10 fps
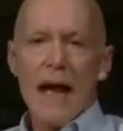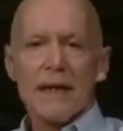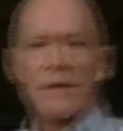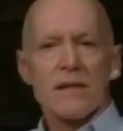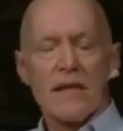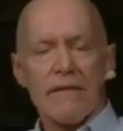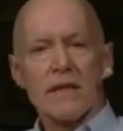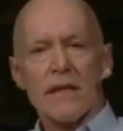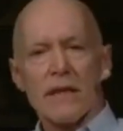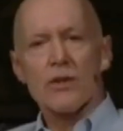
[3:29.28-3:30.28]
the
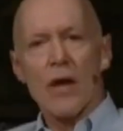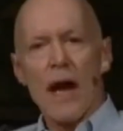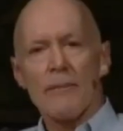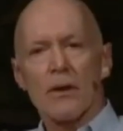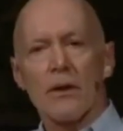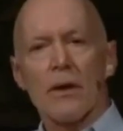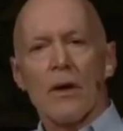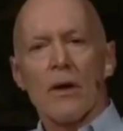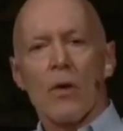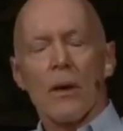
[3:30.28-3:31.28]
17th chapter,
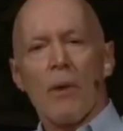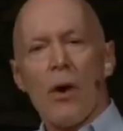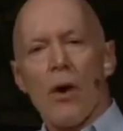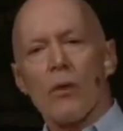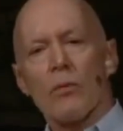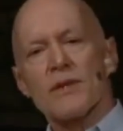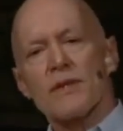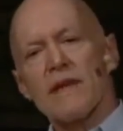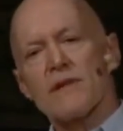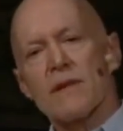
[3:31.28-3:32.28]
where Paul
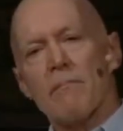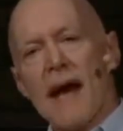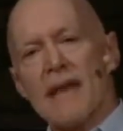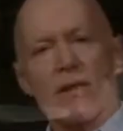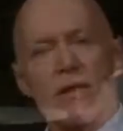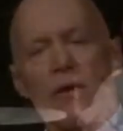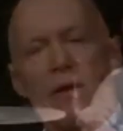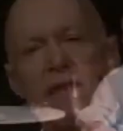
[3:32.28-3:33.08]
receives the Macedonian